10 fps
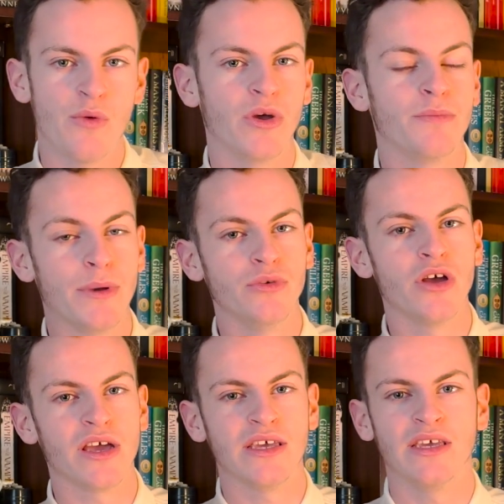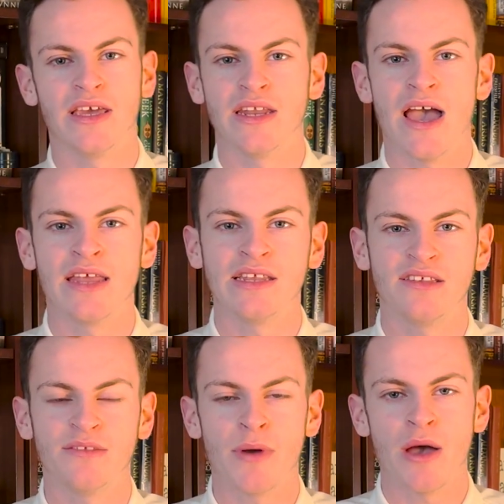with Bill Nighy in, and it
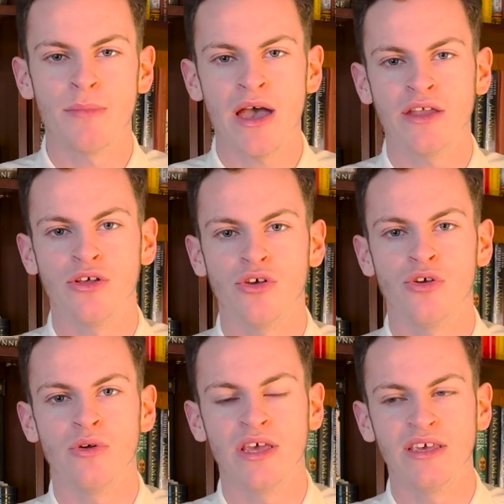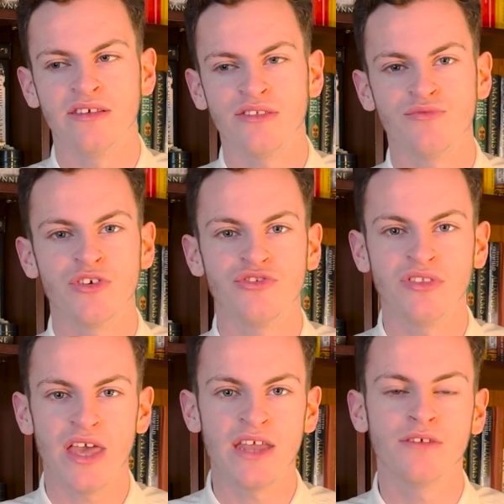is about a man who he is
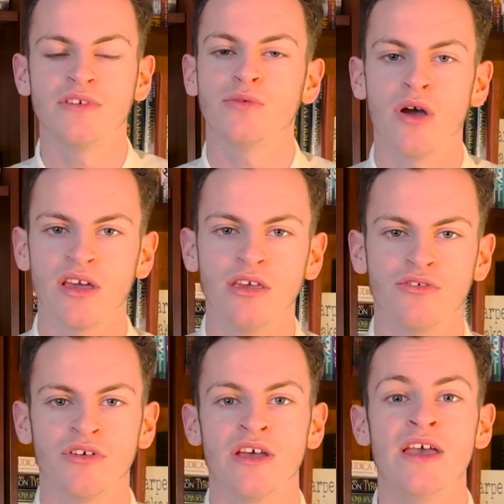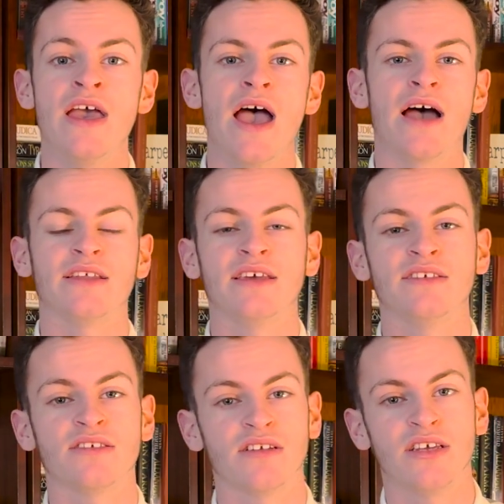reaching the end of his working career, and he
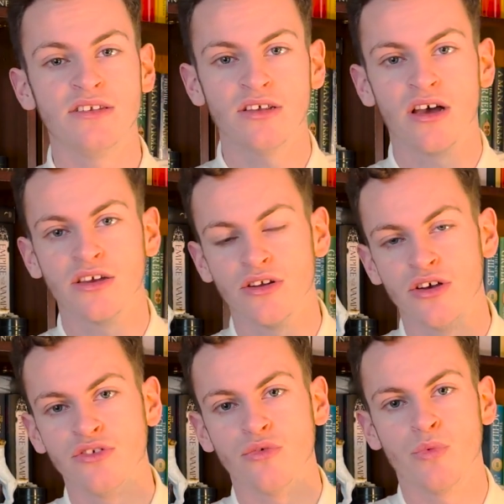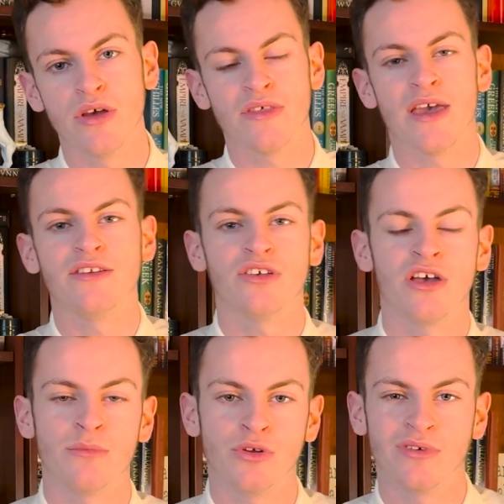is suddenly diagnosed with a
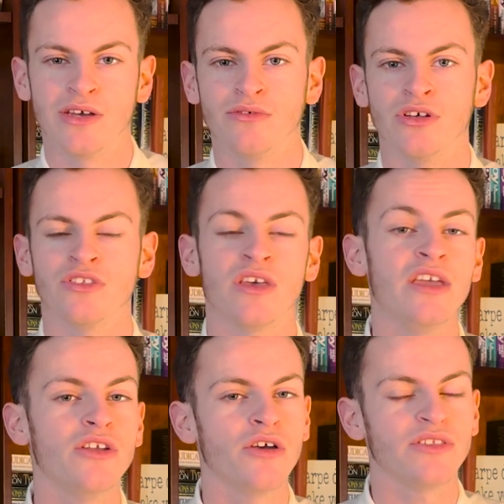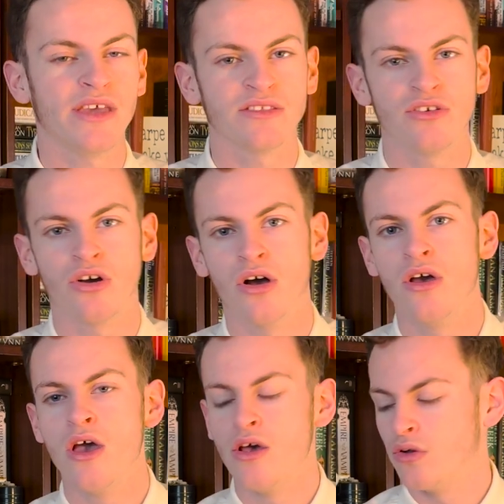terminal illness. So he knows he hasn't got
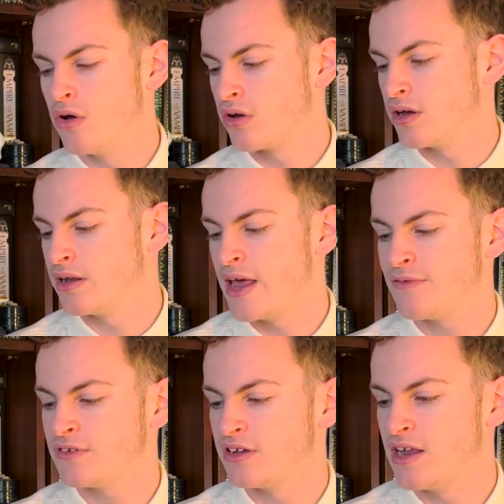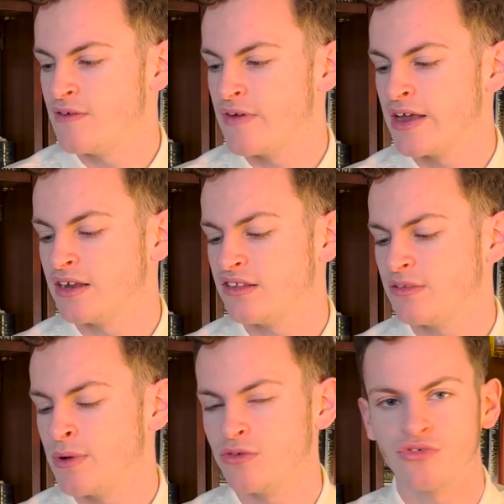long left to live, and it's
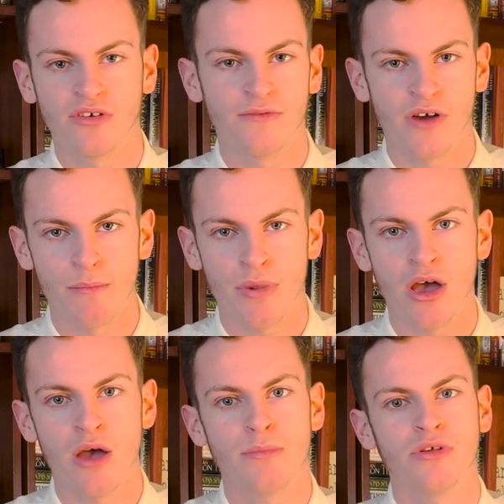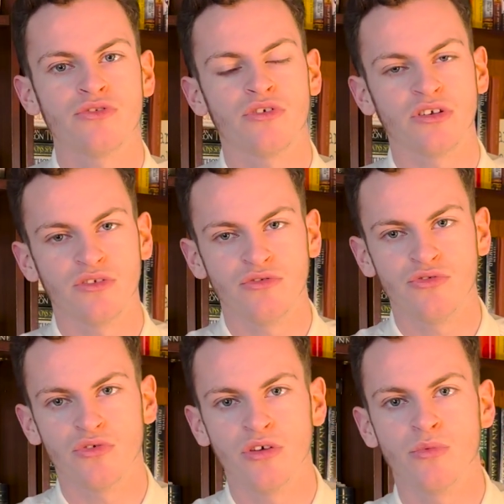about trying to find purpose, trying to
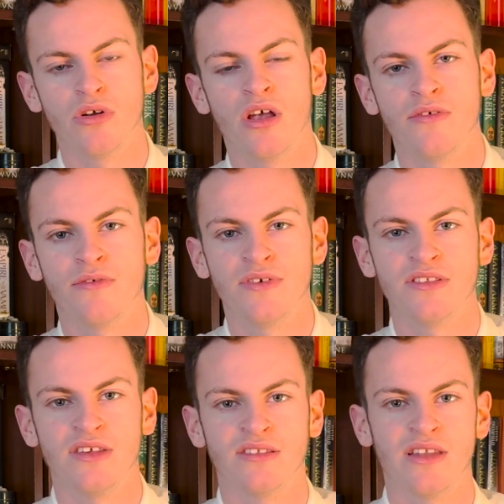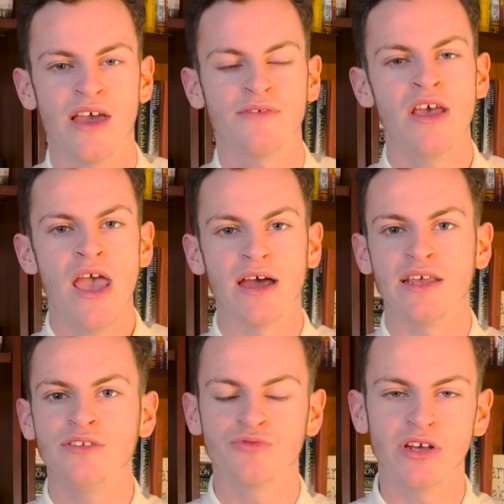enjoy what life of his he has left, and
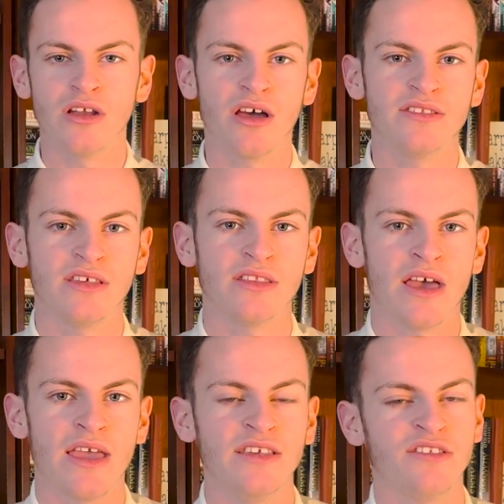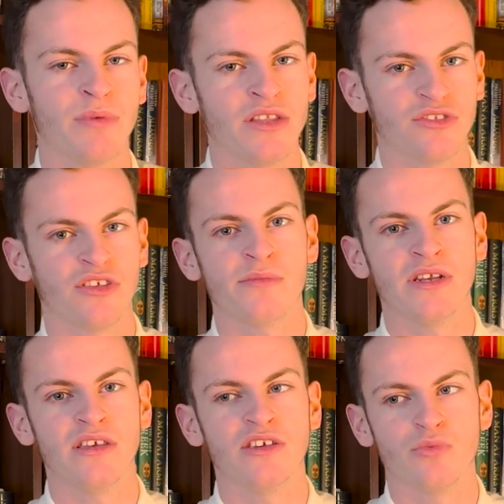he's realising that he's spent so
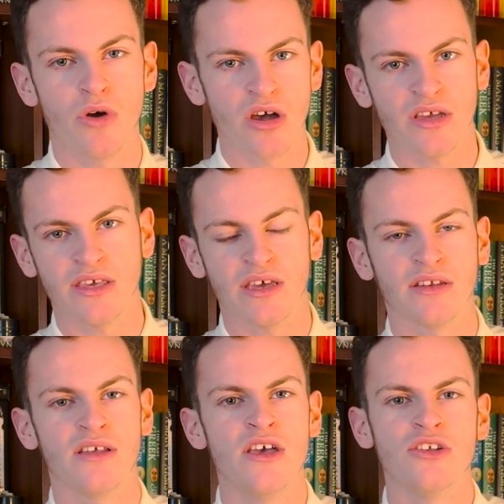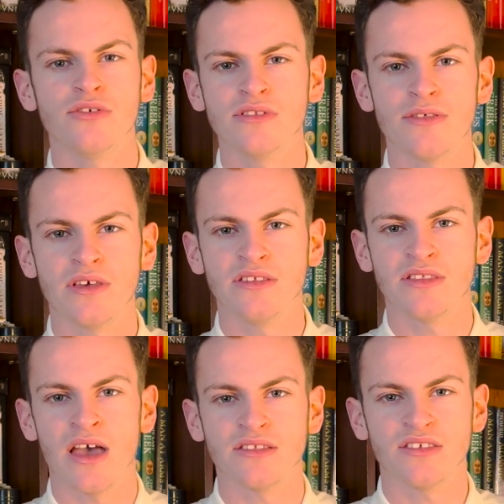many years working and doing the things
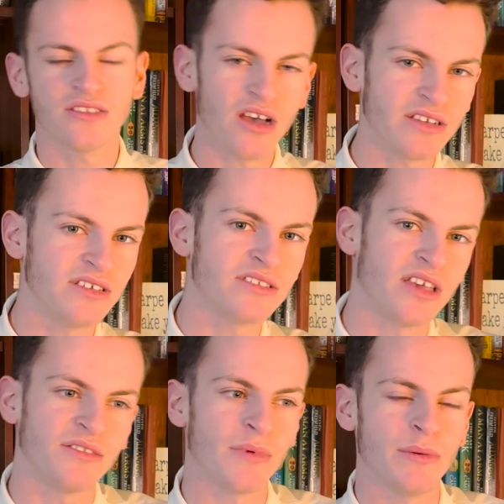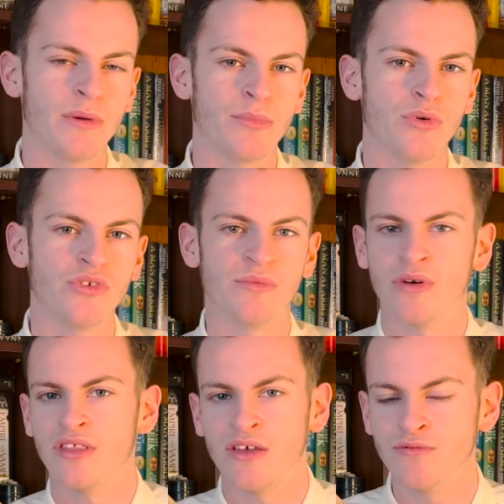that society says may be important,
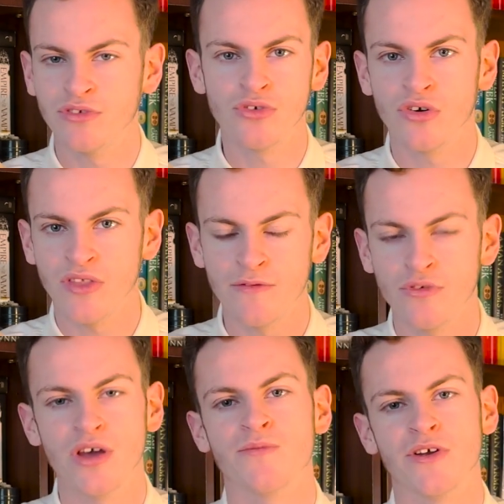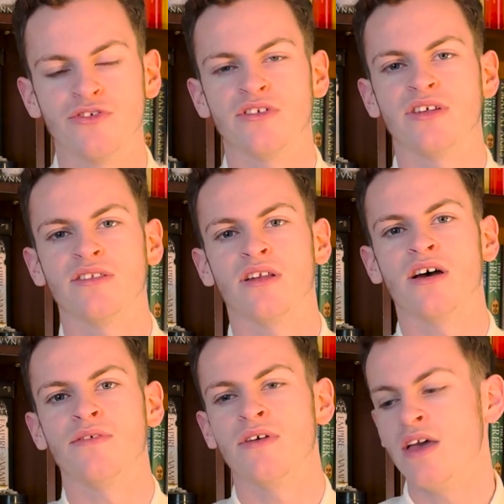but they've not enriched his
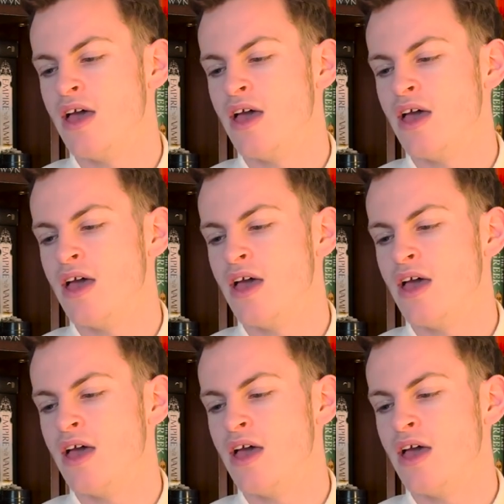life.